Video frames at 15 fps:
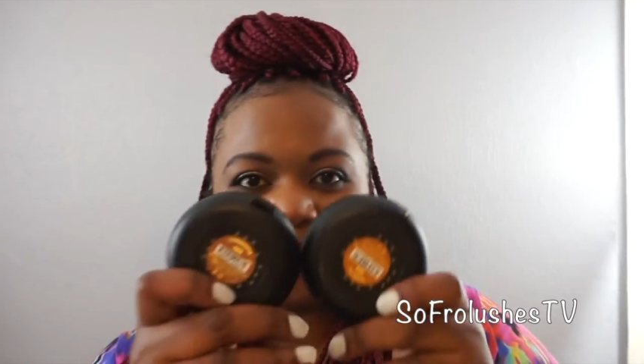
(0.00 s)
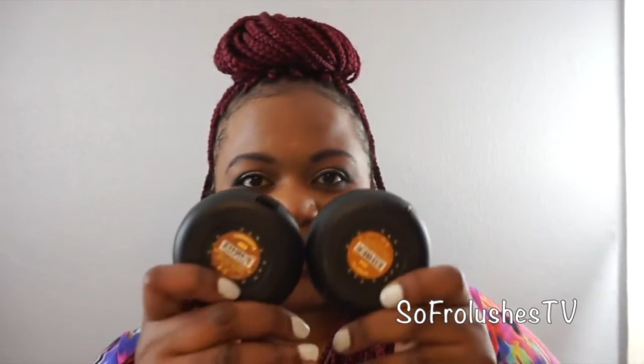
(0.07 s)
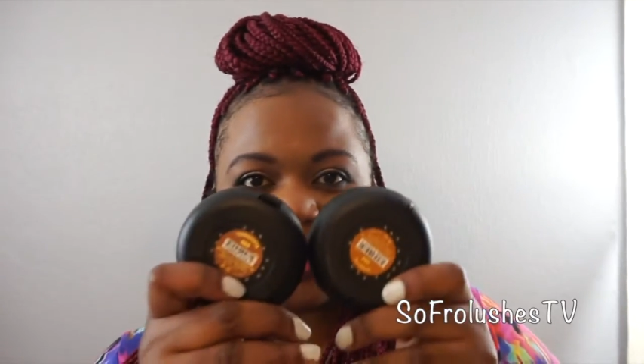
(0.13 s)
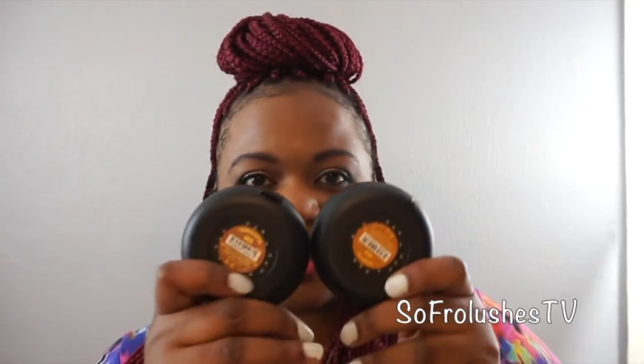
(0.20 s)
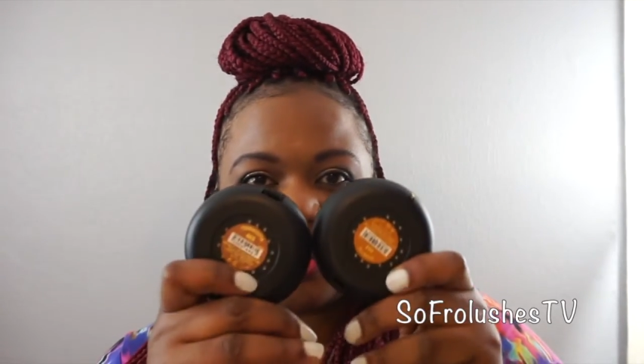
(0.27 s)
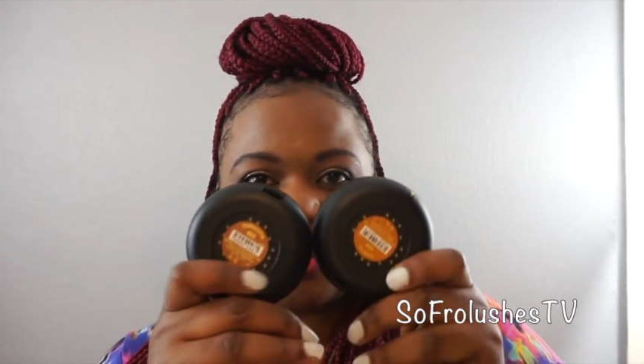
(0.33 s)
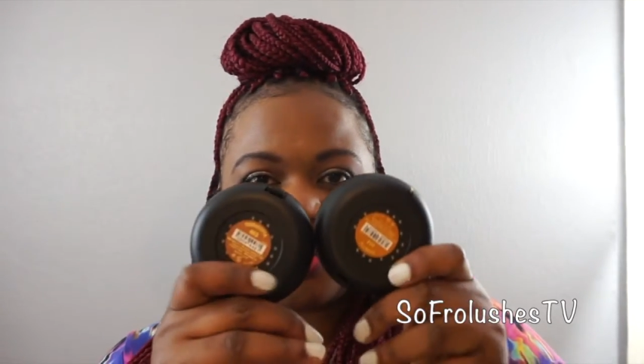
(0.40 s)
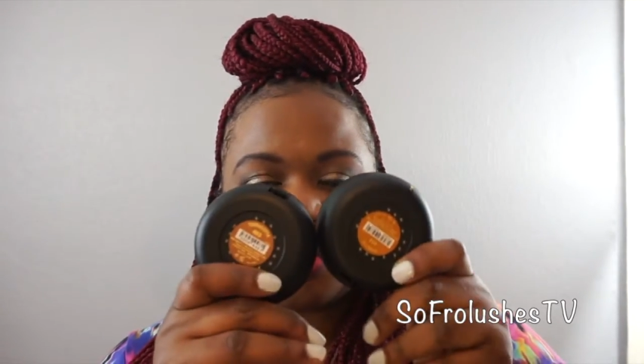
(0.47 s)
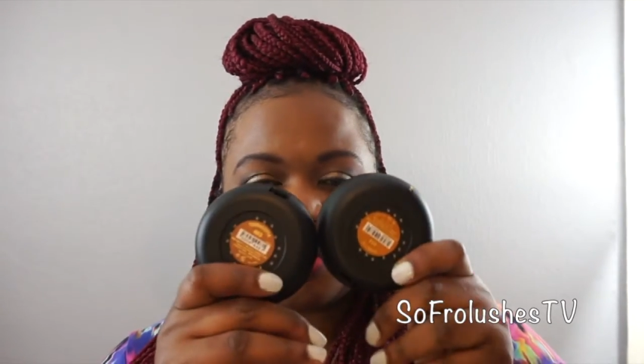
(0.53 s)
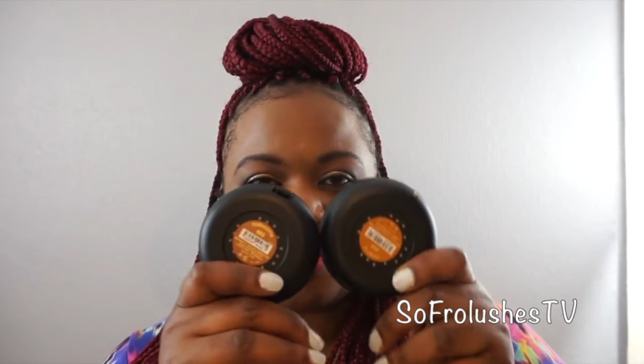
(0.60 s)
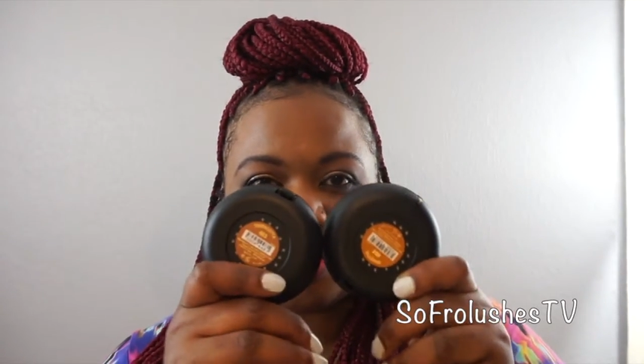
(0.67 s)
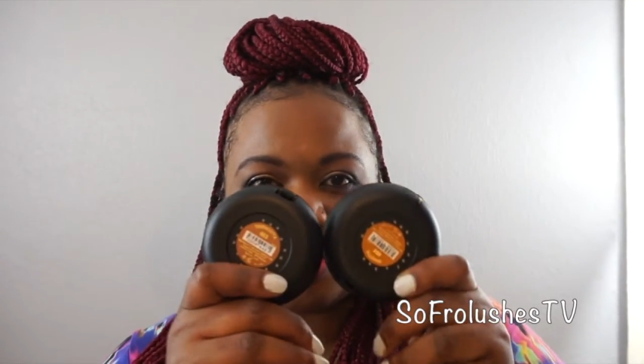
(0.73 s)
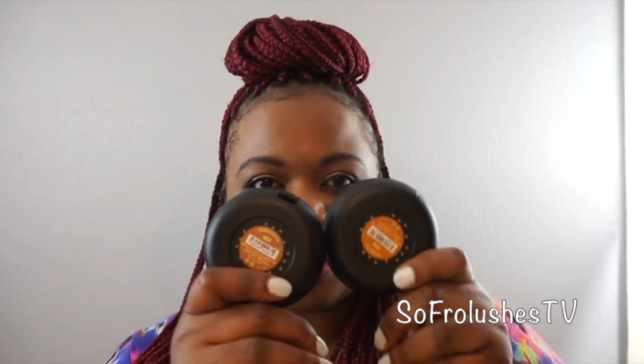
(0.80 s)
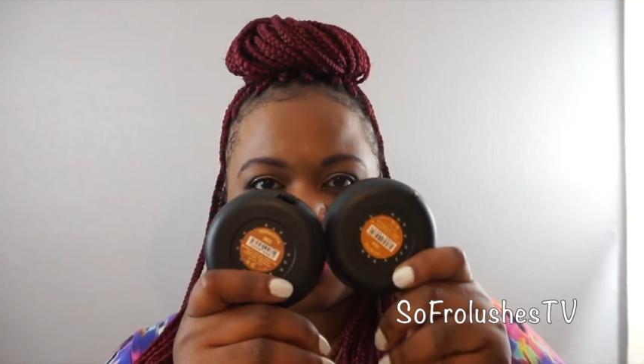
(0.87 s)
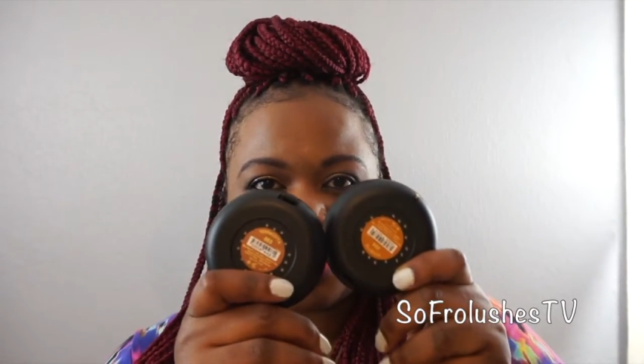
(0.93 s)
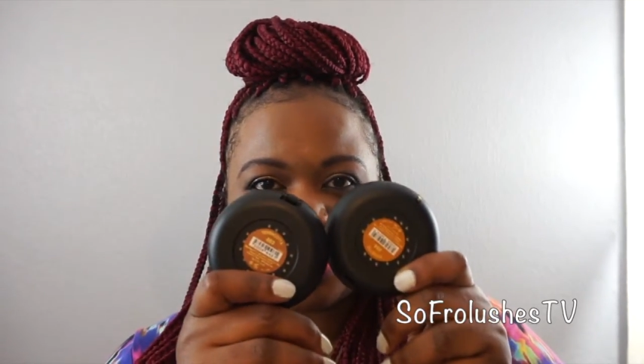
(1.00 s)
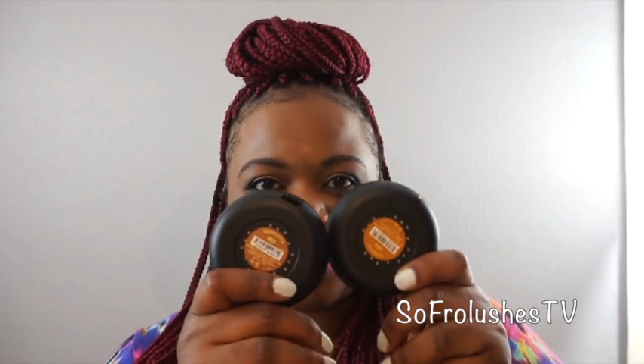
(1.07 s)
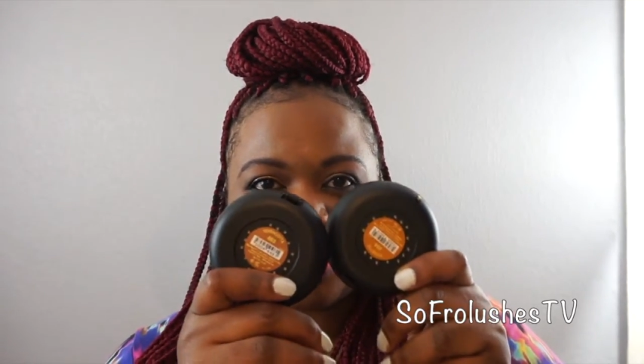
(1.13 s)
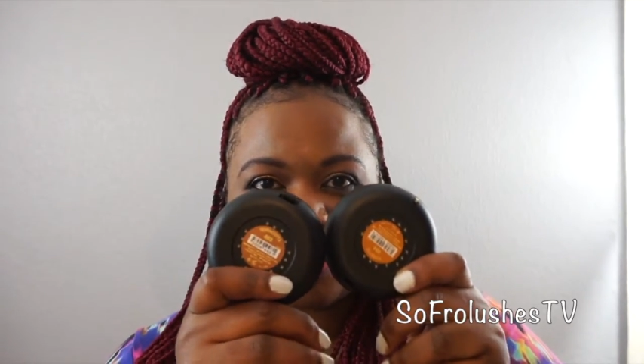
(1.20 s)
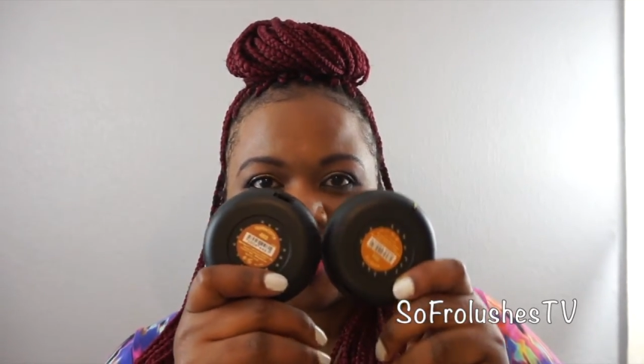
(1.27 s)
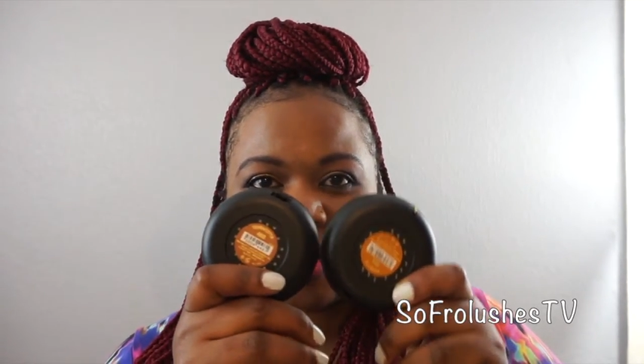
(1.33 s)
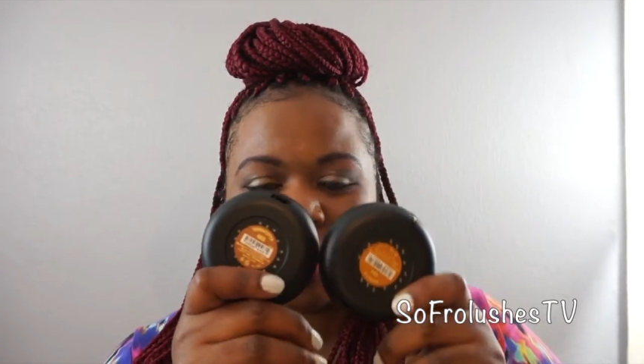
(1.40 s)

yeah, two foundations.